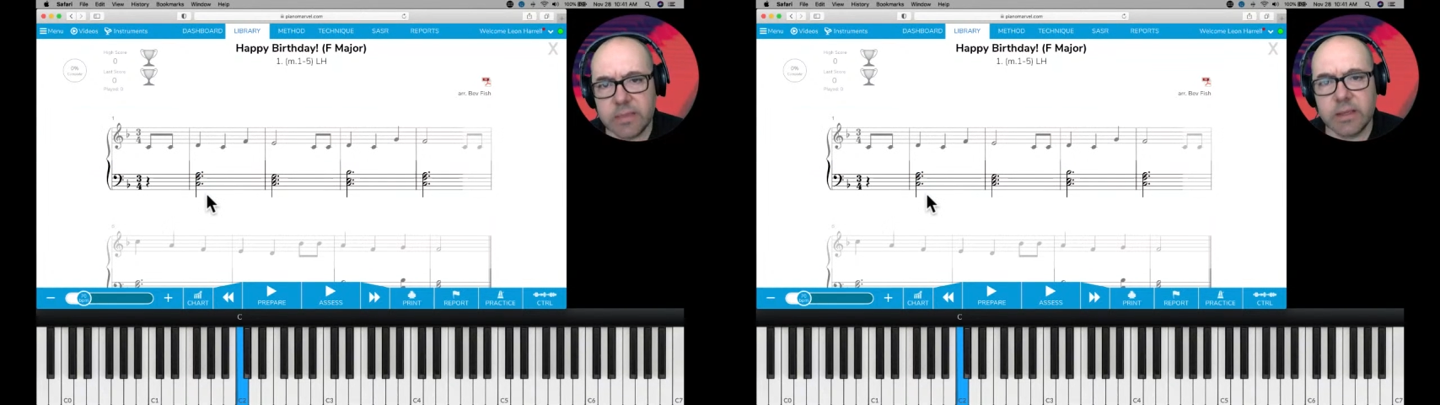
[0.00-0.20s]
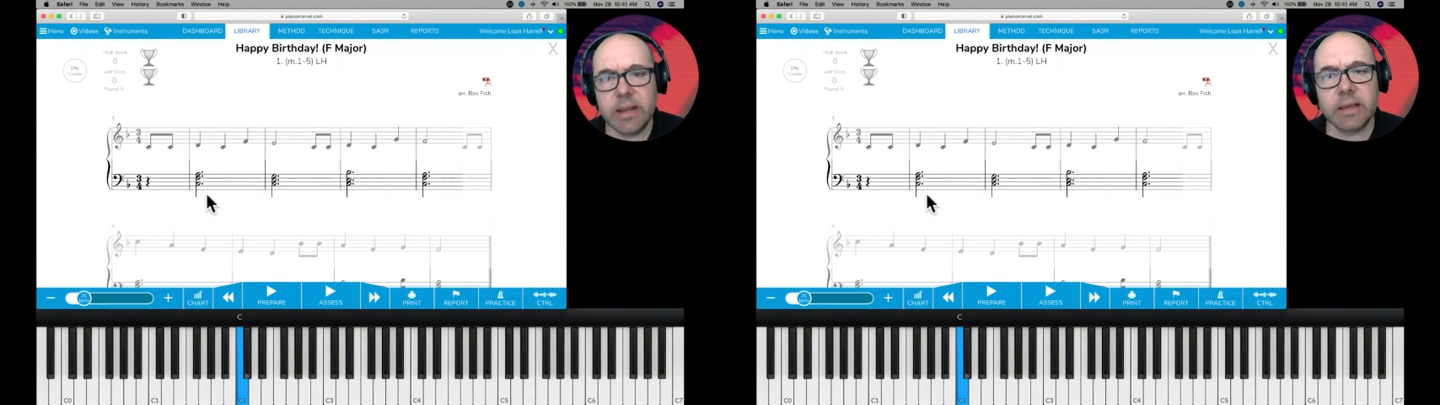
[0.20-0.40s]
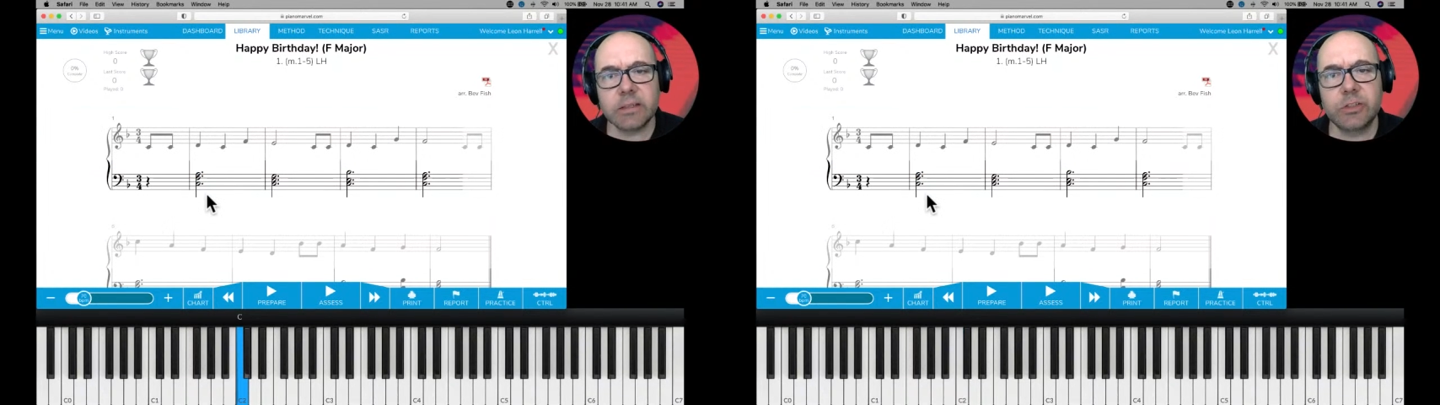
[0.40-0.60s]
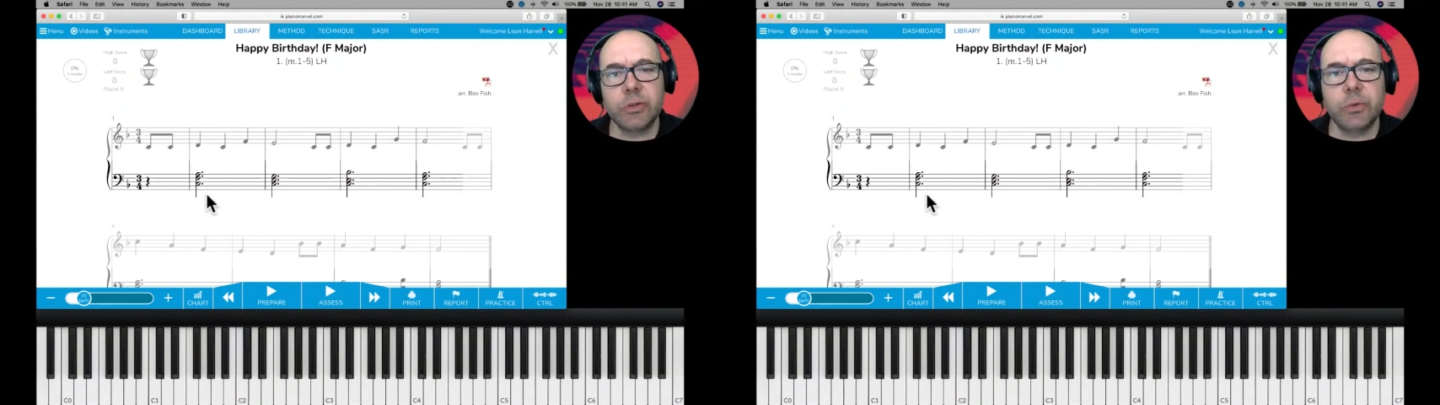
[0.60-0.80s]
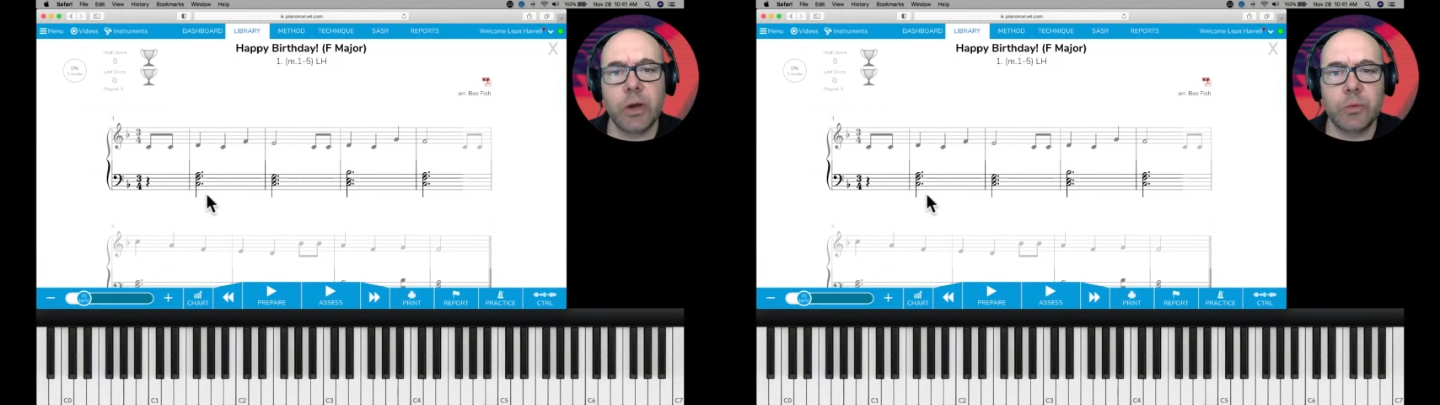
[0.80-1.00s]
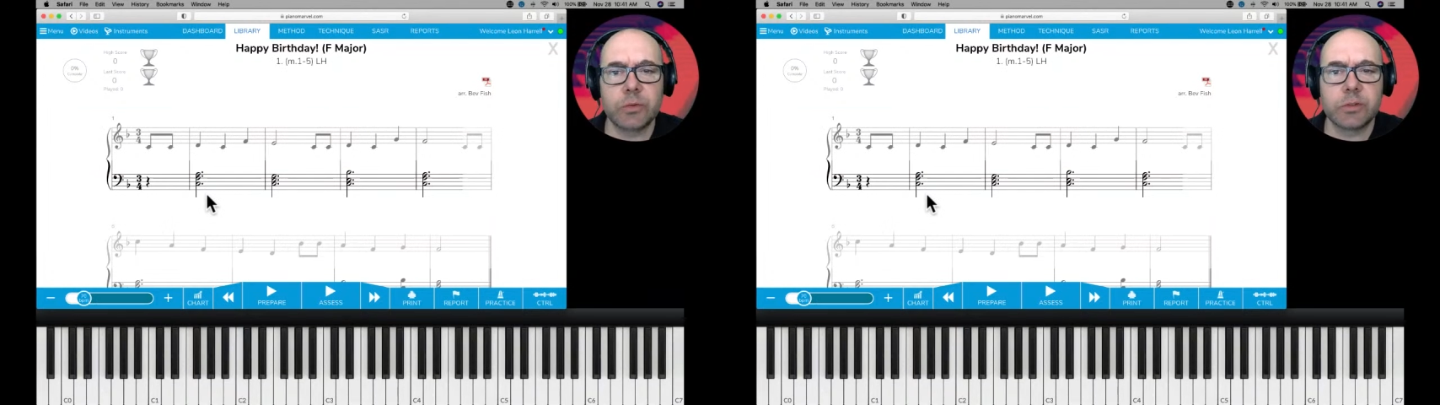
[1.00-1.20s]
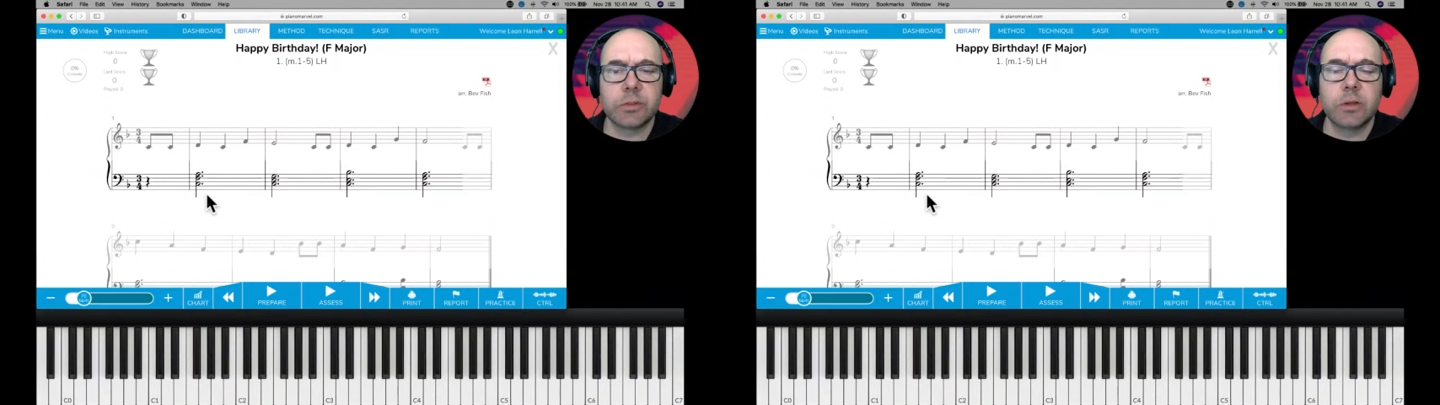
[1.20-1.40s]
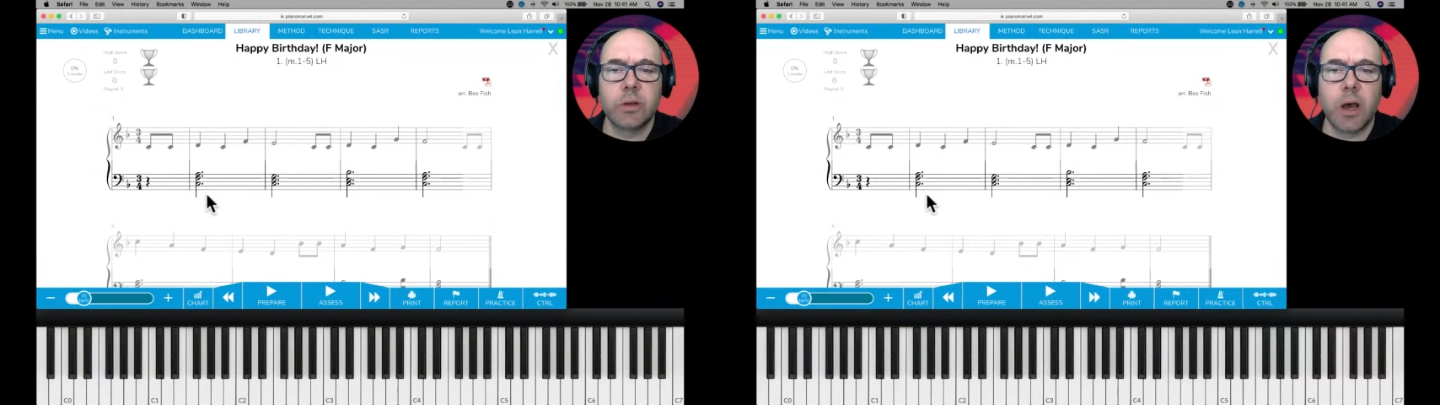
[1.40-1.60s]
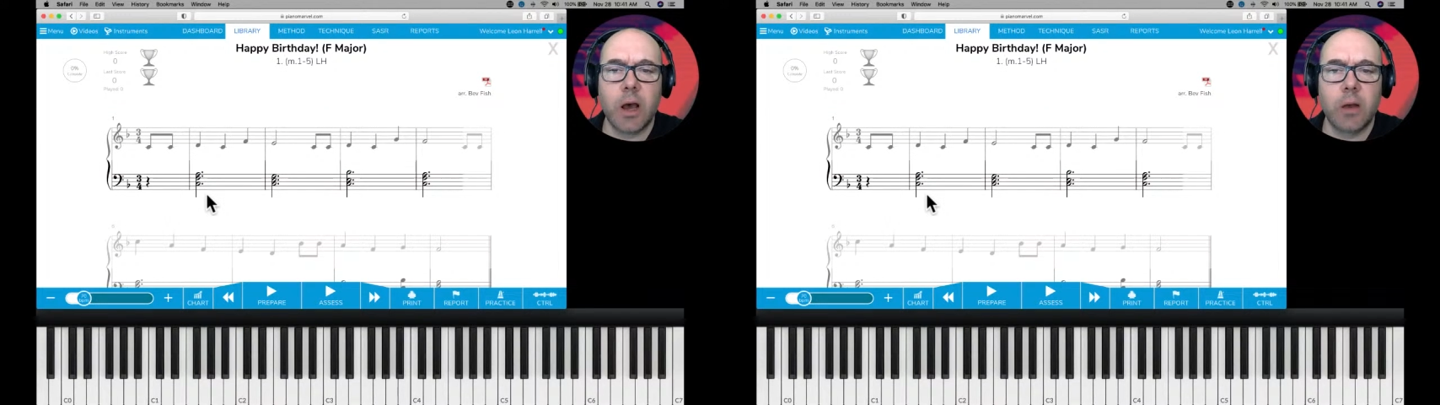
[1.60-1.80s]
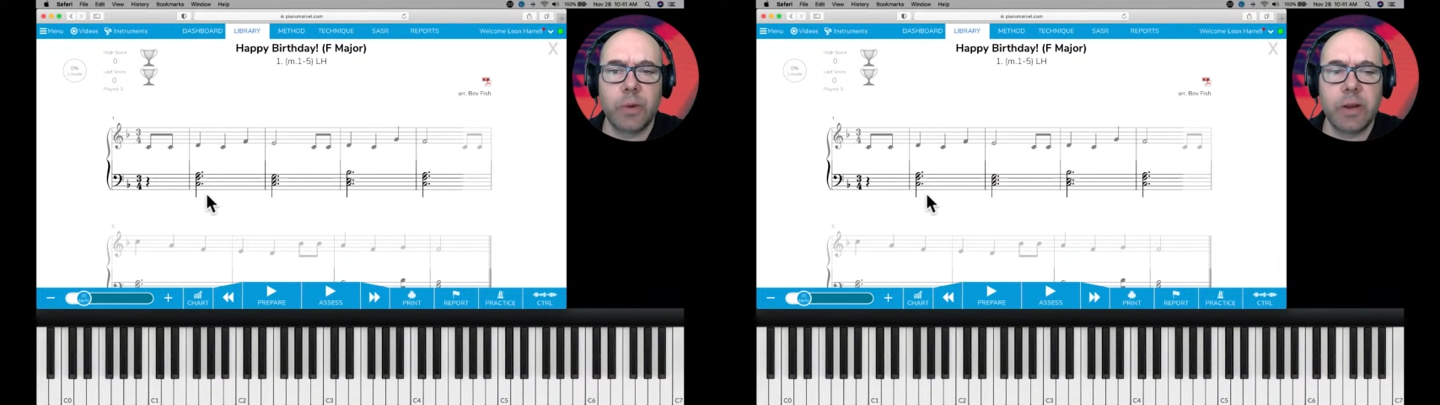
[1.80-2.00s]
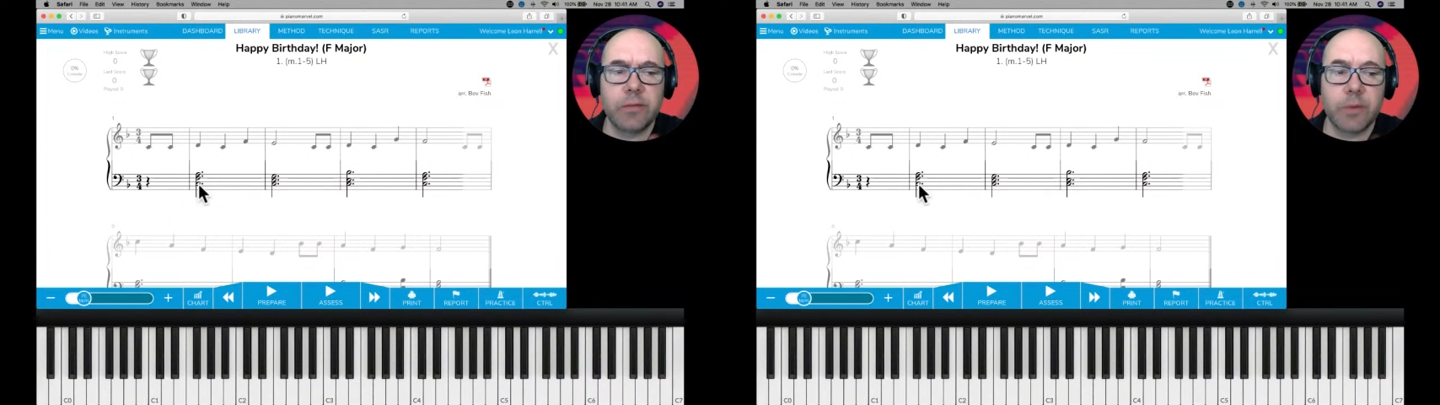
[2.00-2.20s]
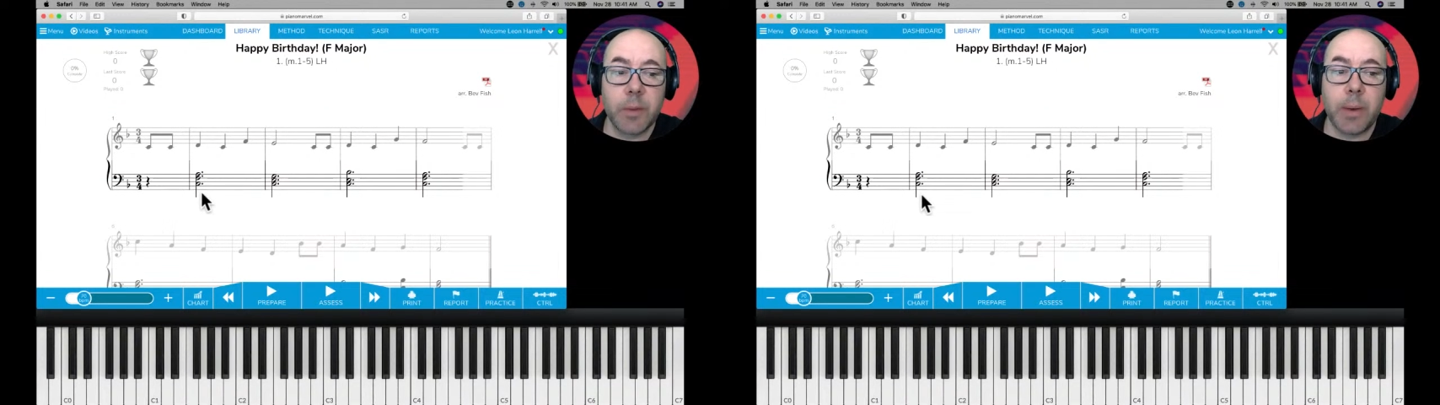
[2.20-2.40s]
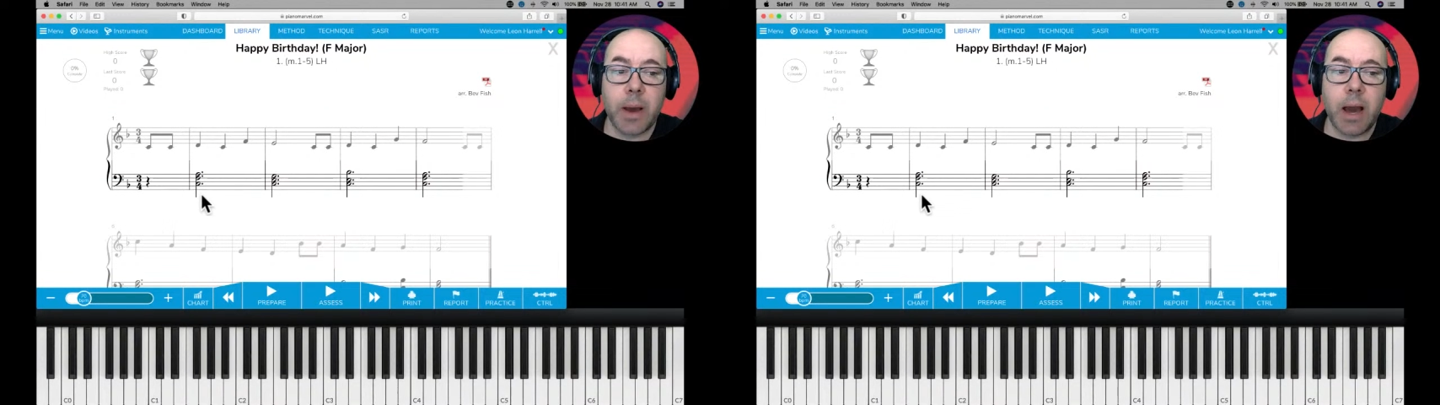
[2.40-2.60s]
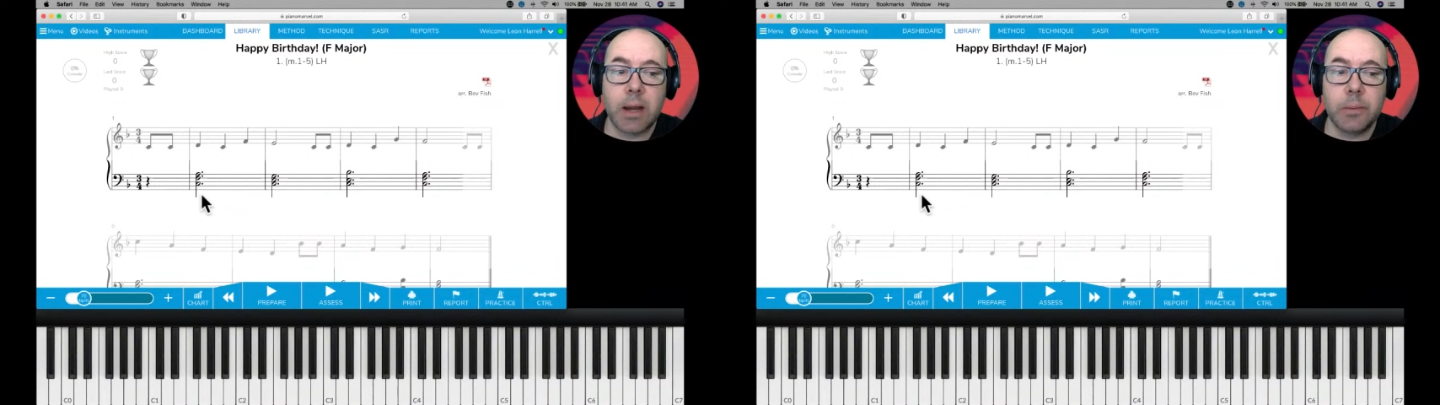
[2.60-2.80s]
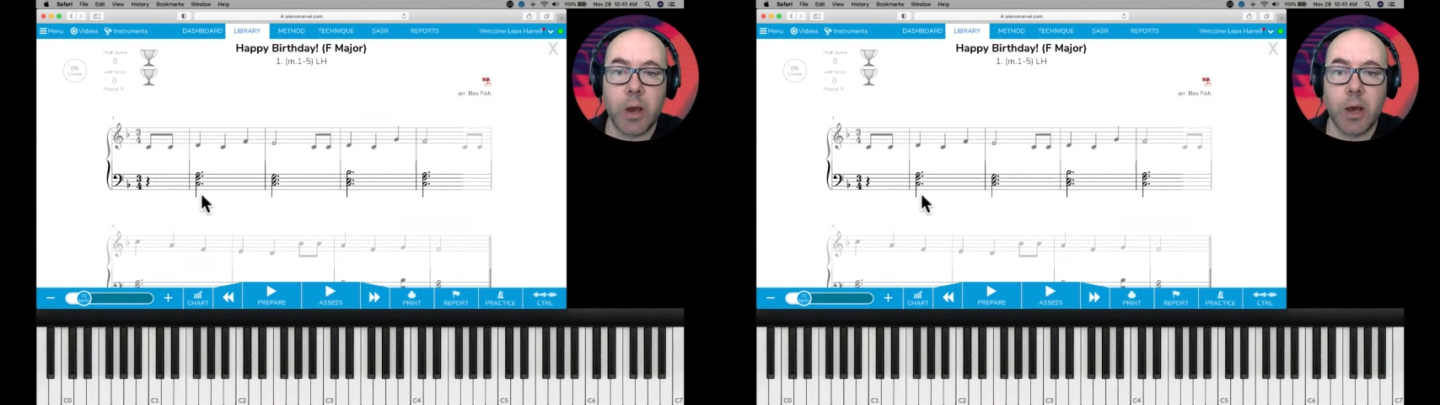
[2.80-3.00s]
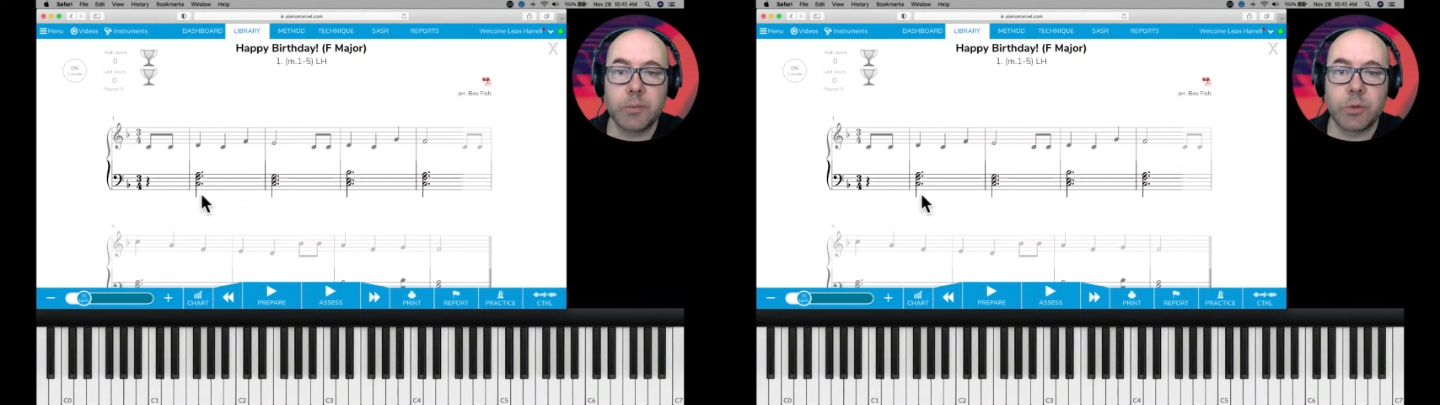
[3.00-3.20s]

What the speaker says: The next 2 notes, read it from the bottom up.